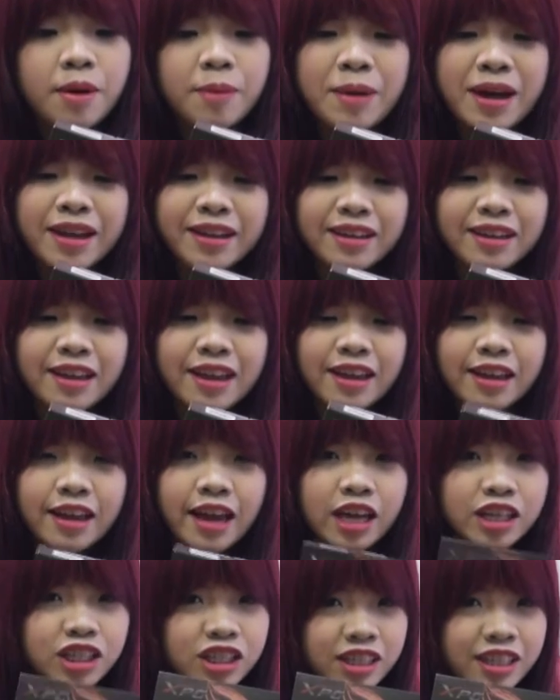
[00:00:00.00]
But
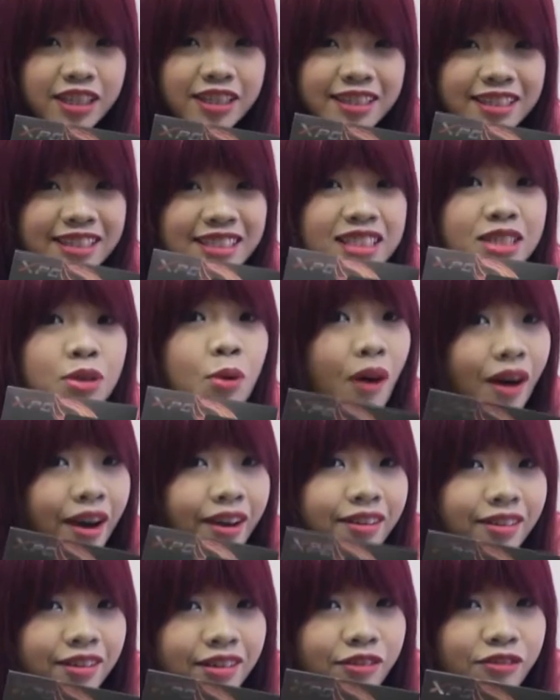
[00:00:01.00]
actually, this is
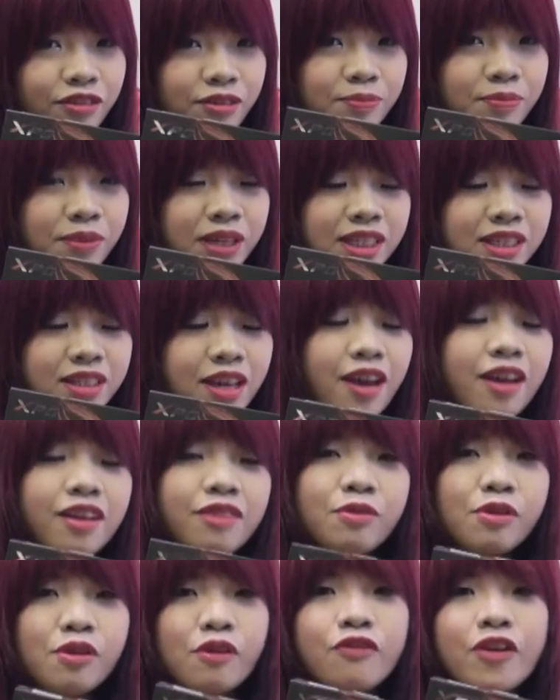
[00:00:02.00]
quite a different beast,
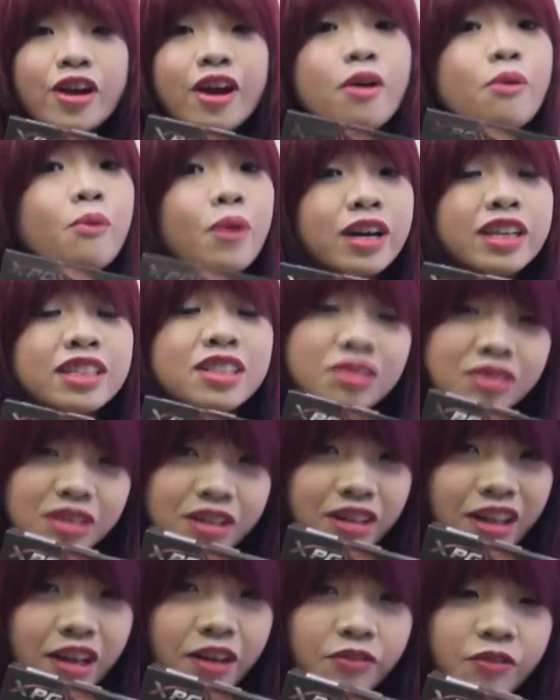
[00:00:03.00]
and we'll find out why soon
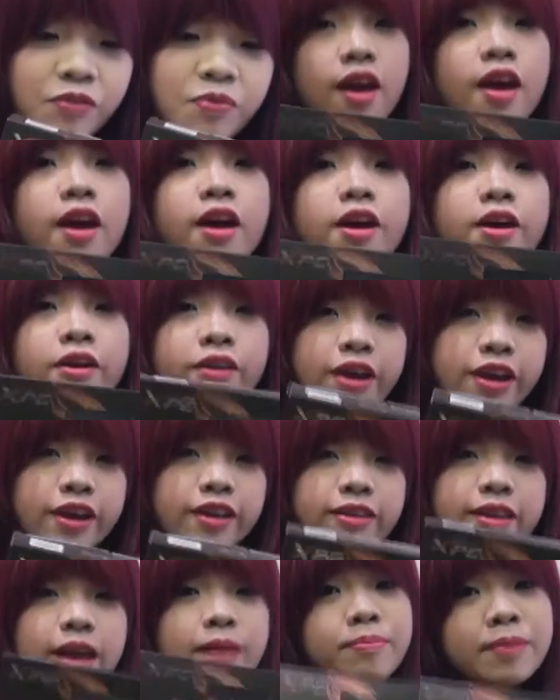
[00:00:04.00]
enough.
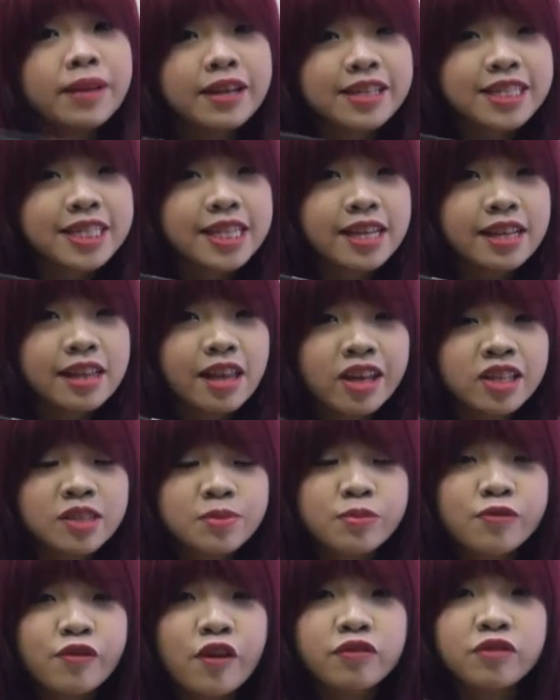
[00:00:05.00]
Okay, that being said, let's
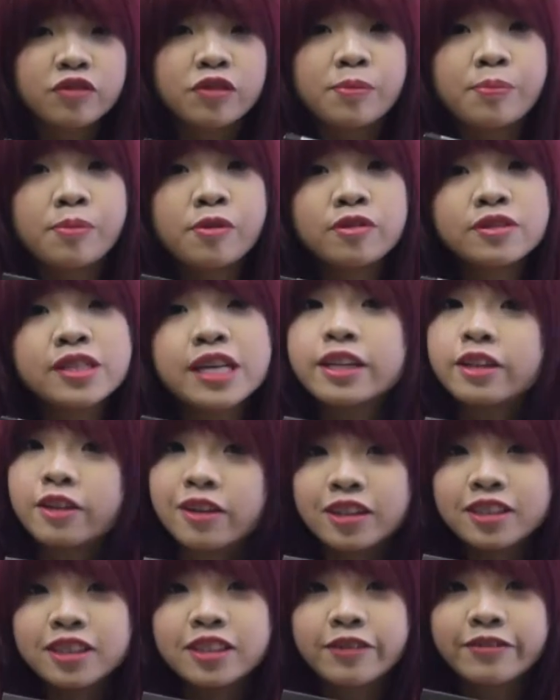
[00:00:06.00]
move on to the pros and
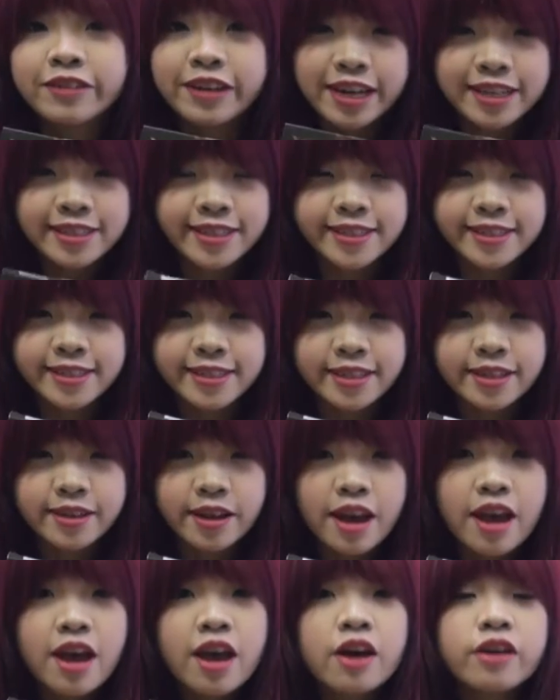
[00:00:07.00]
cons of the SSD.
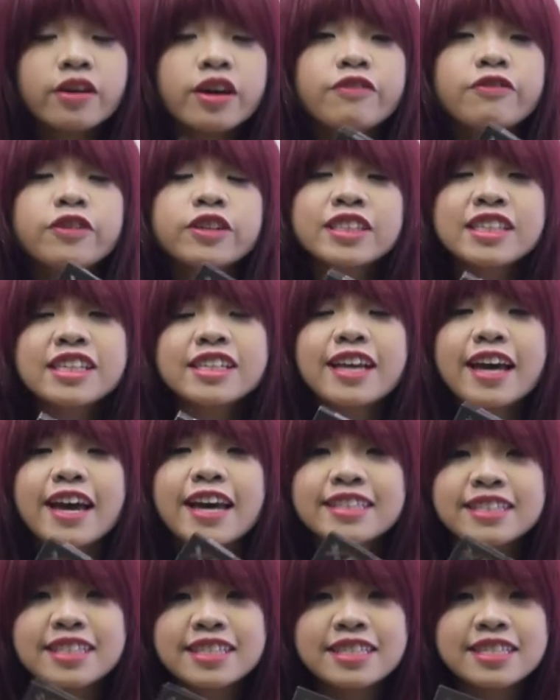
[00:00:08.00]
Okay, firstly, the
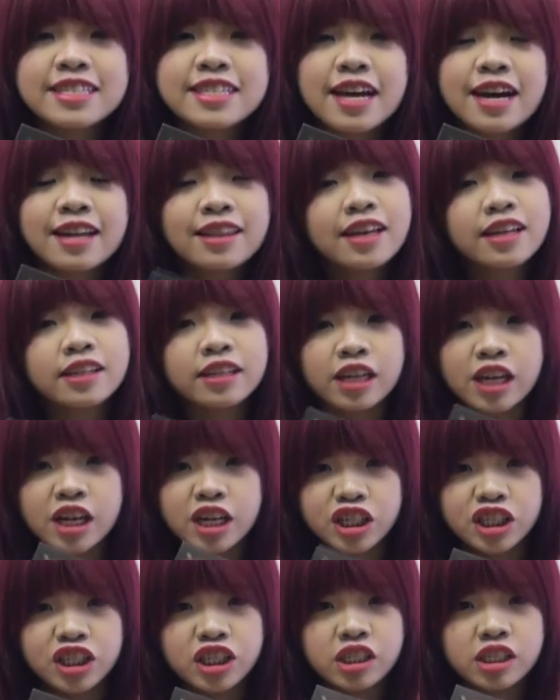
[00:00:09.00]
SSD, unlike the
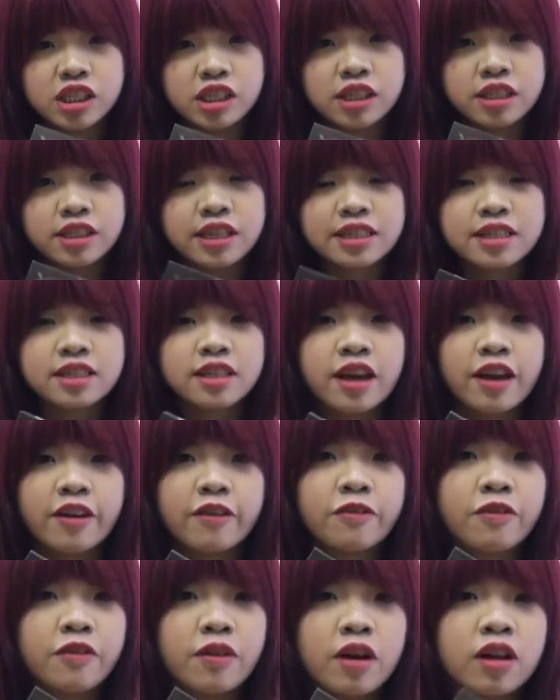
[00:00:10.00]
HDD, doesn't
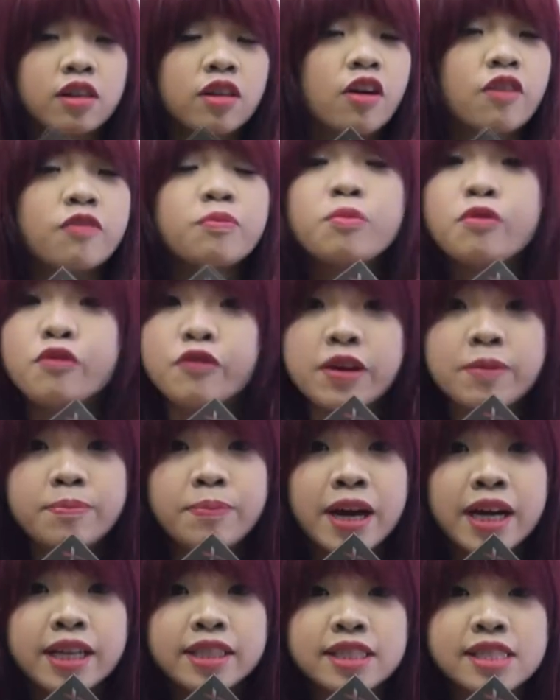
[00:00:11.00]
have a lot of moving
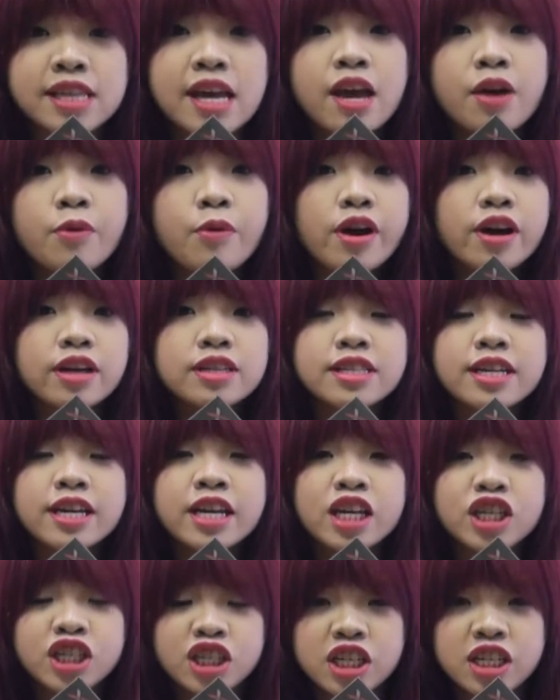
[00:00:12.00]
parts, whereas the
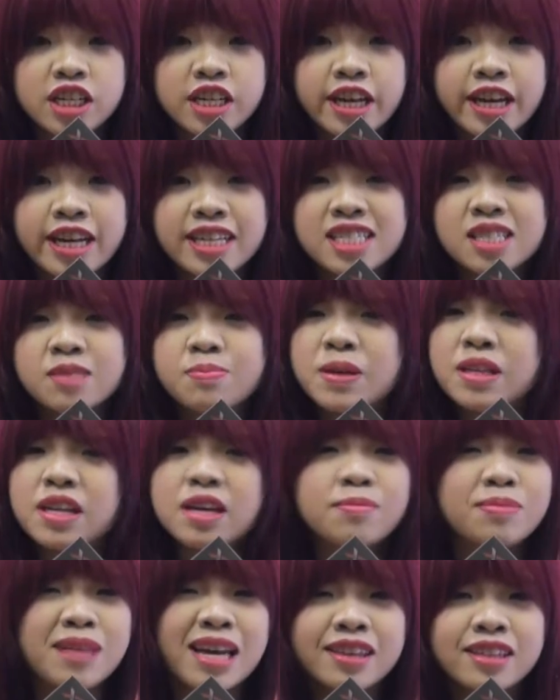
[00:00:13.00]
HDD has
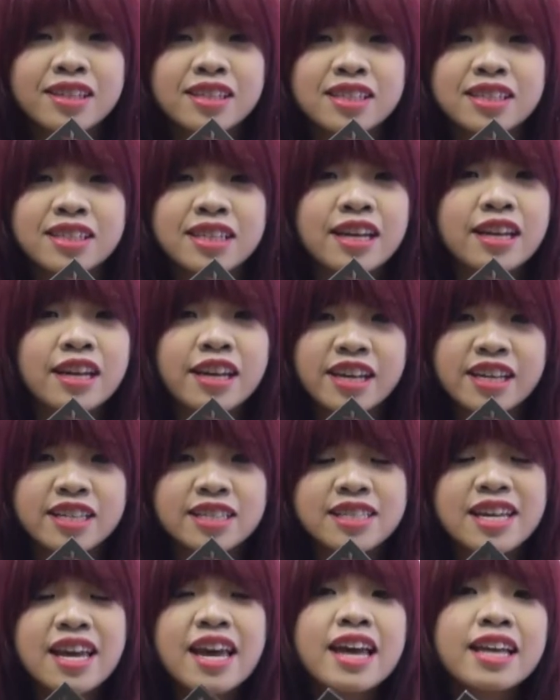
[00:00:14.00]
spinning platters and
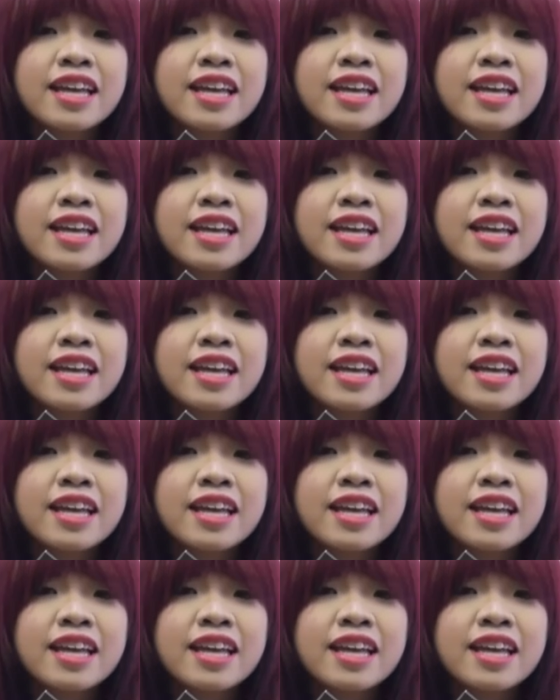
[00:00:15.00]
heads.